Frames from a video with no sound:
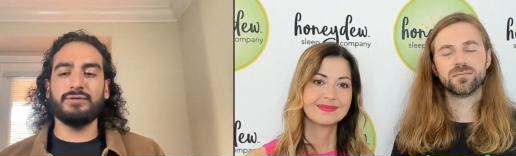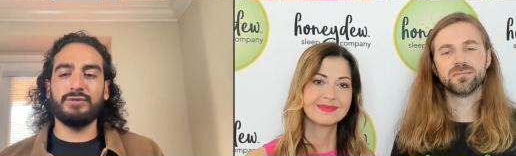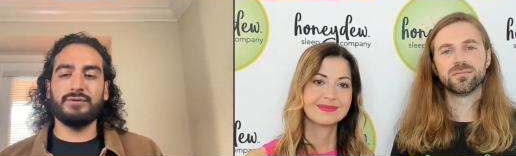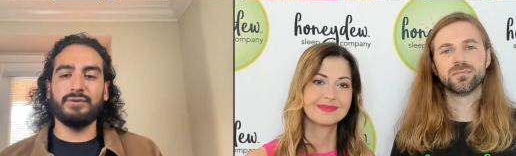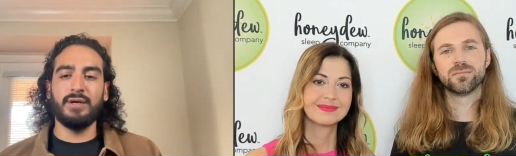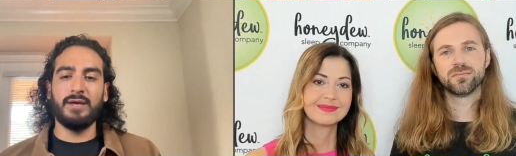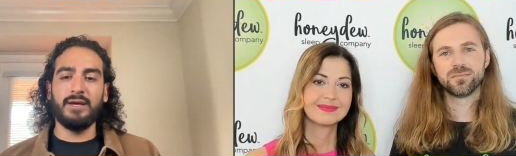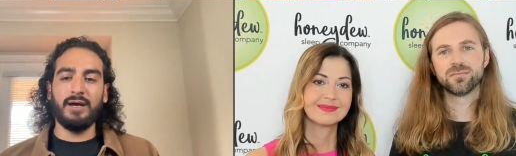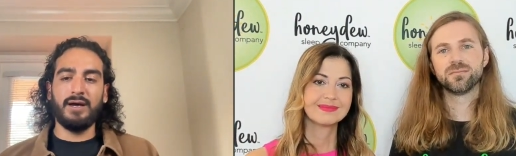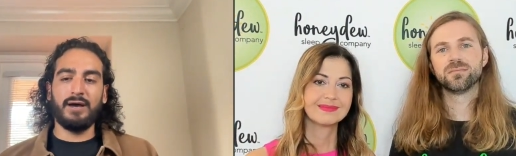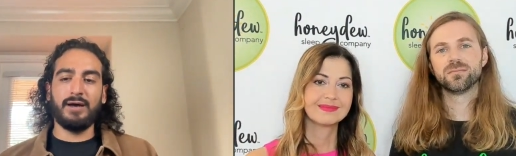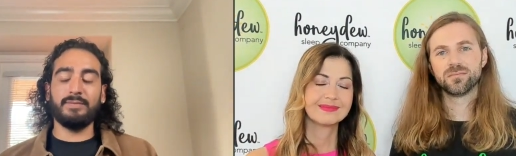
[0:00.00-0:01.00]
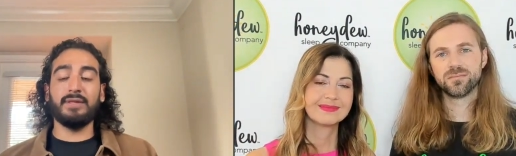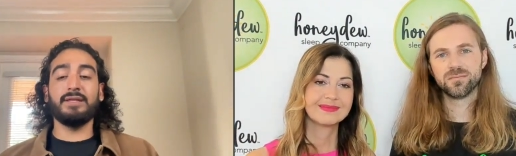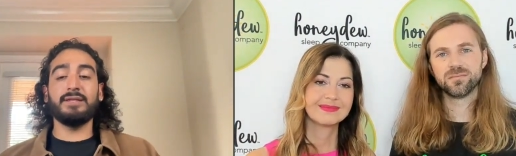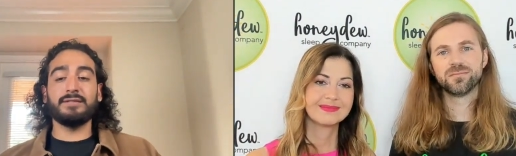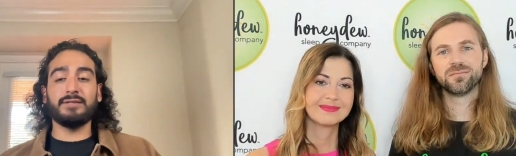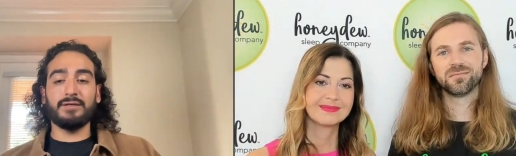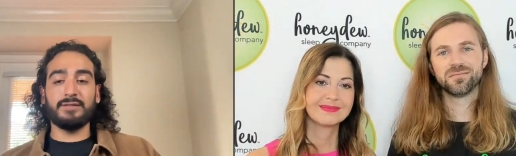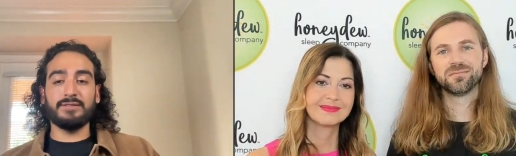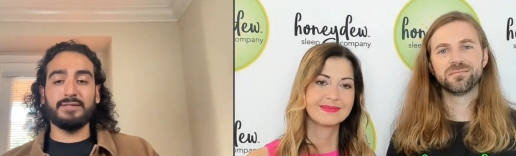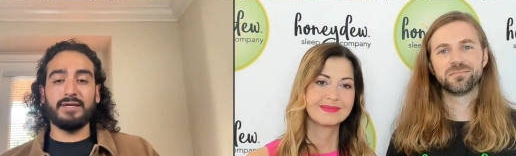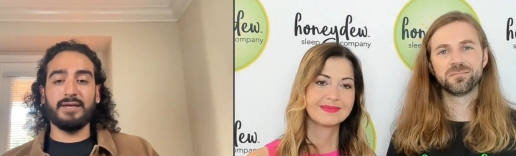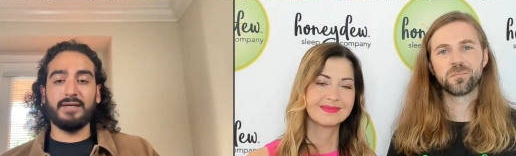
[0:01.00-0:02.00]
Speaker 1: to um, the
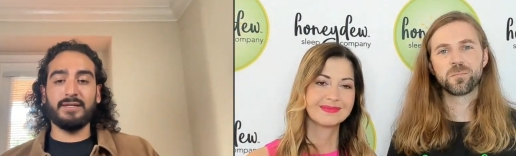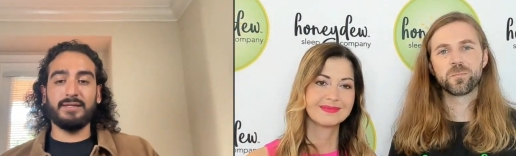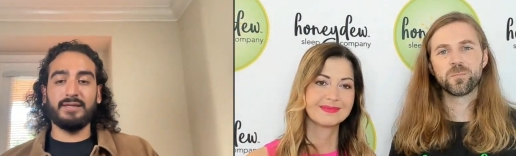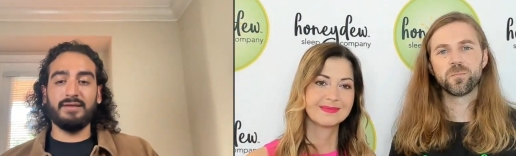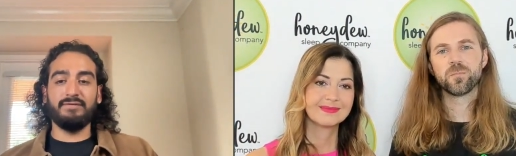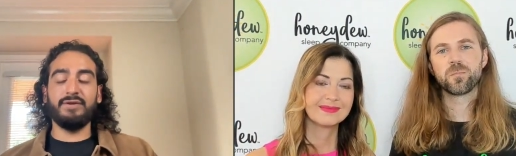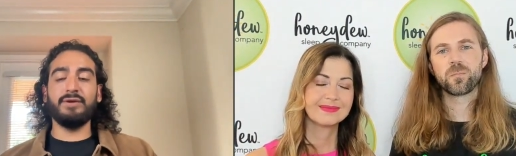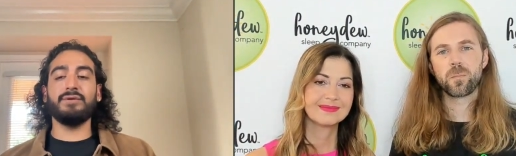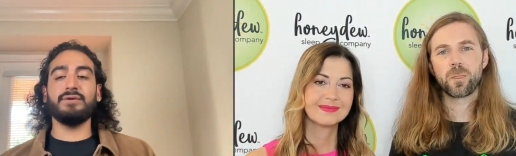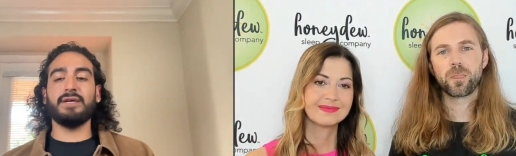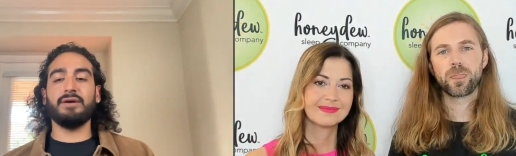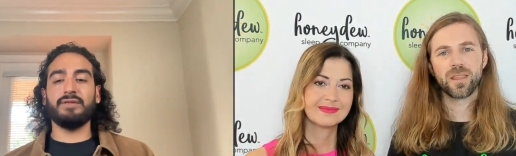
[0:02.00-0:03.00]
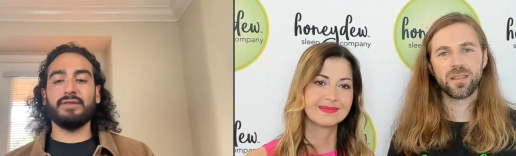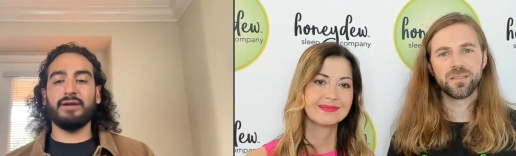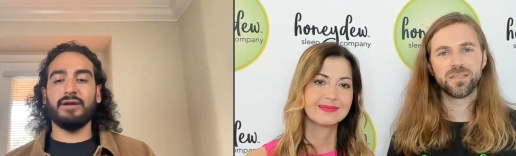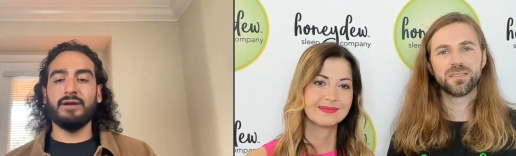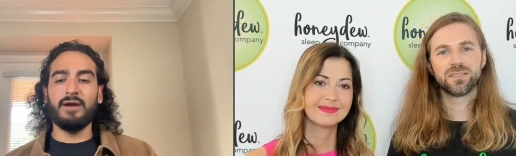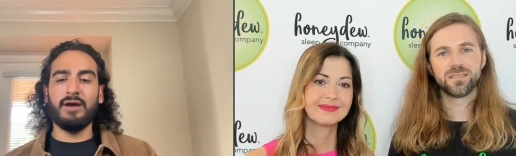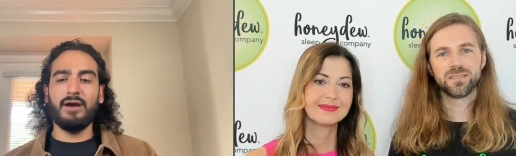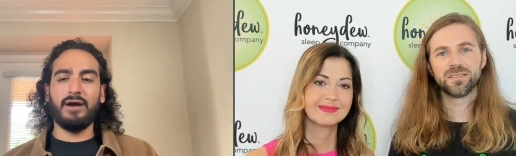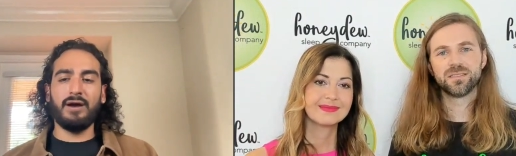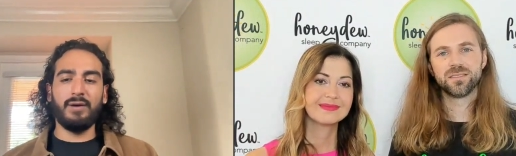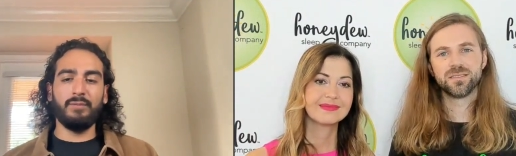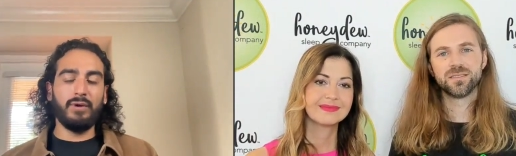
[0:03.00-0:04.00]
listeners and the viewers out there.
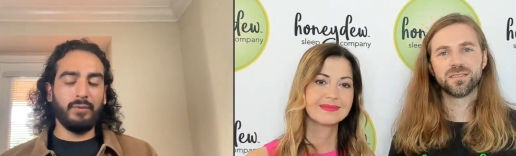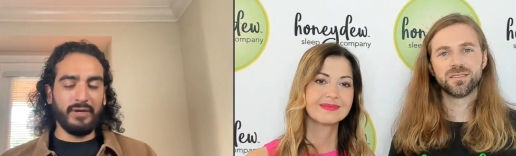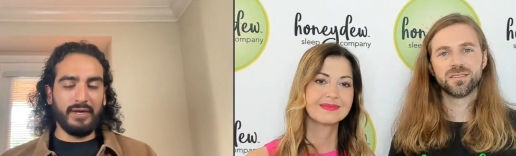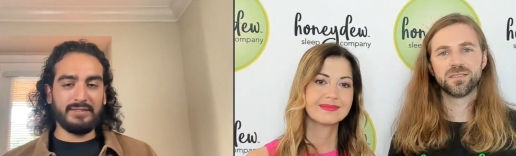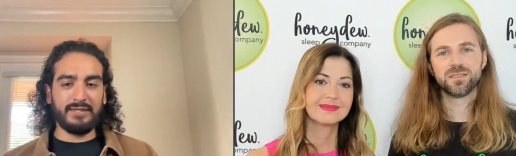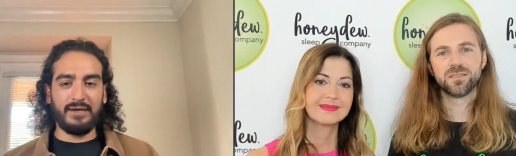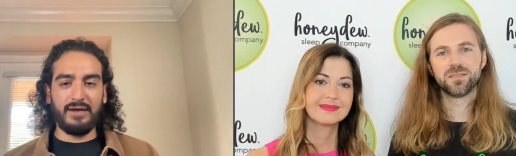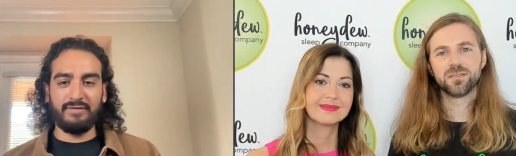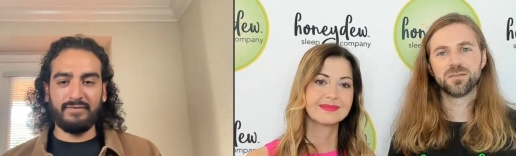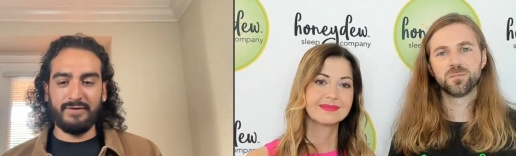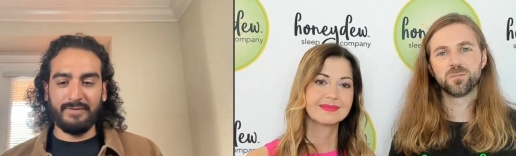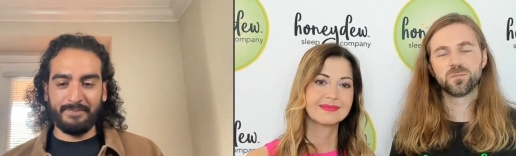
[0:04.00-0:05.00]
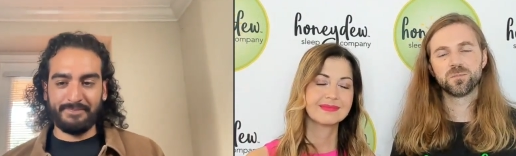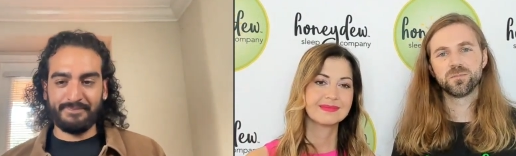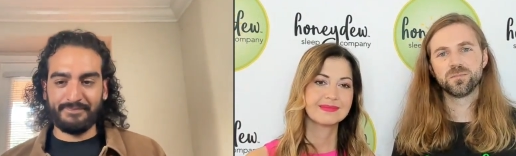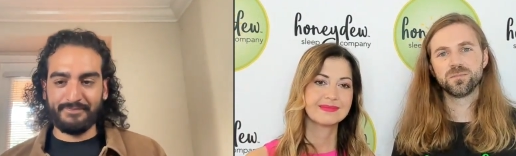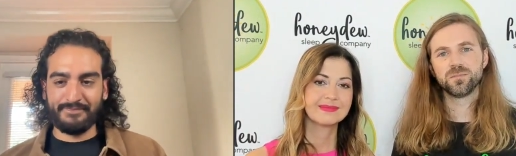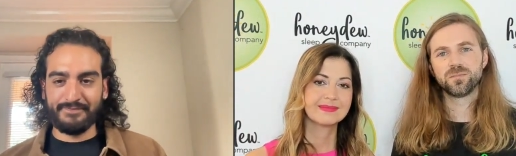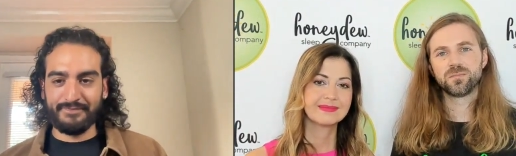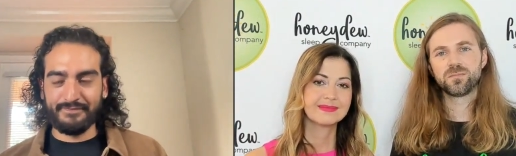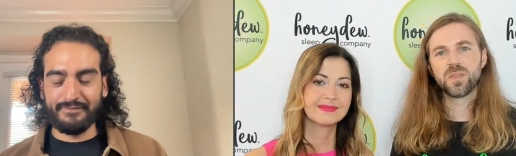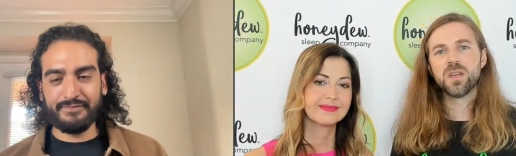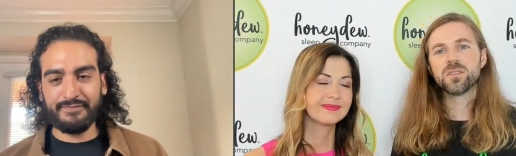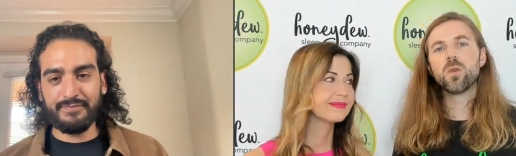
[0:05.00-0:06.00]
Um, what were you guys going to offer?
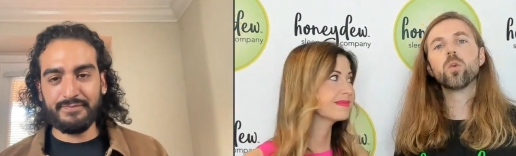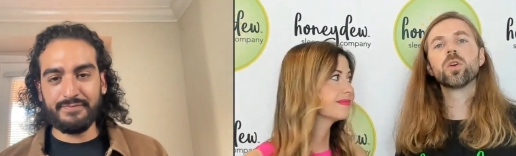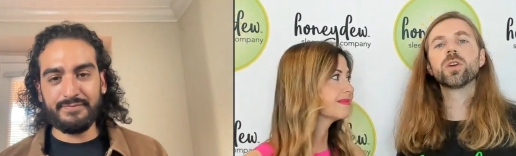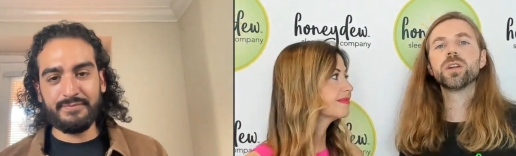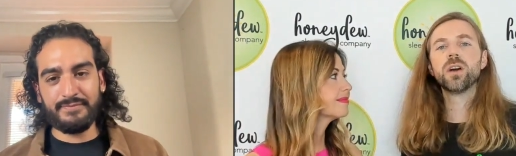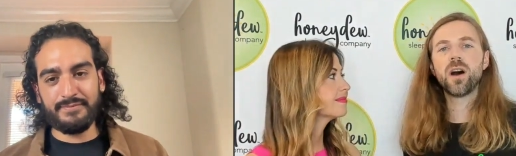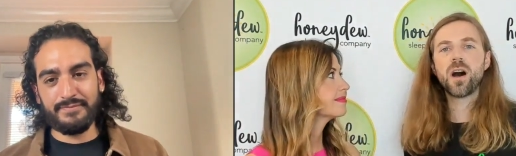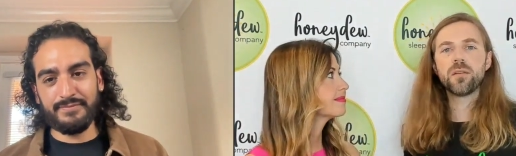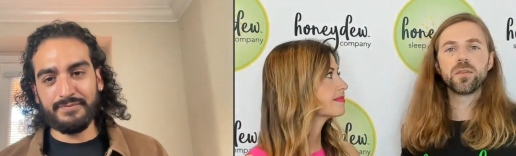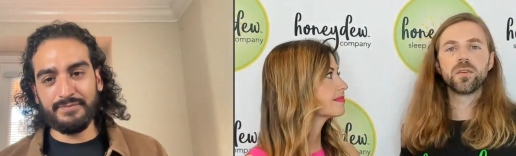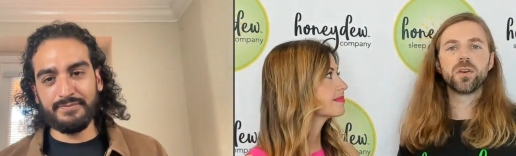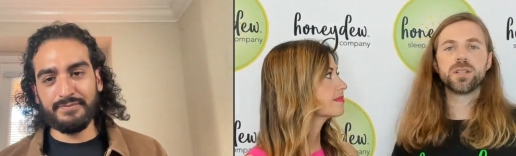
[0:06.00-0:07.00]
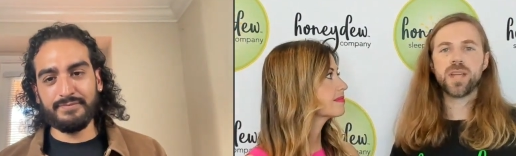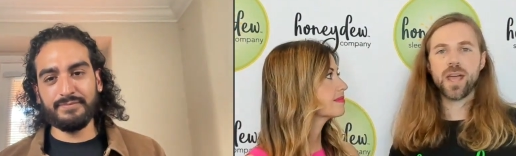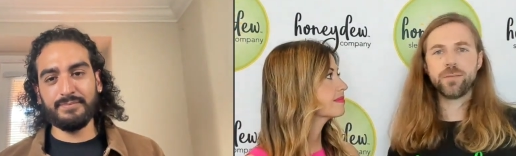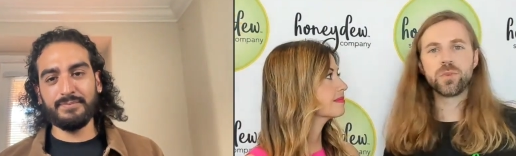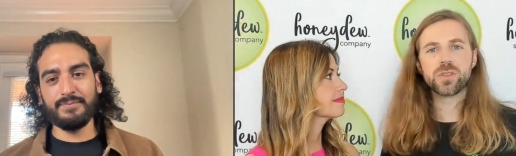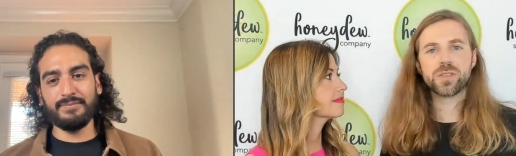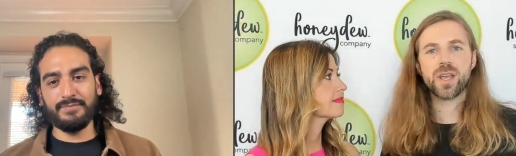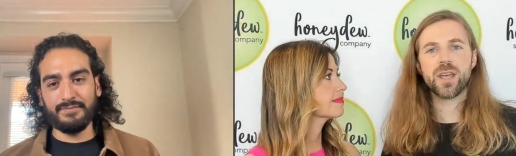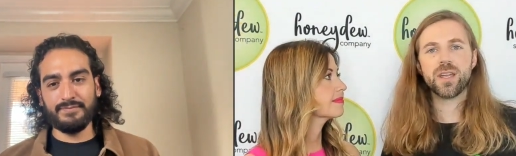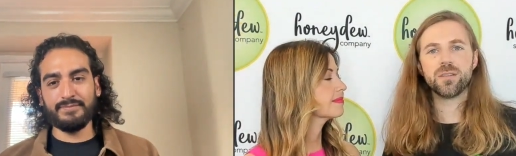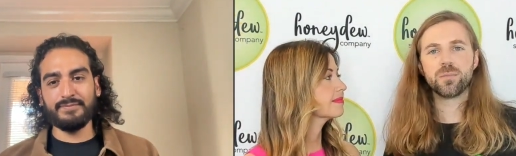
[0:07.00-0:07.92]
Speaker 2: So we're going to offer a 10%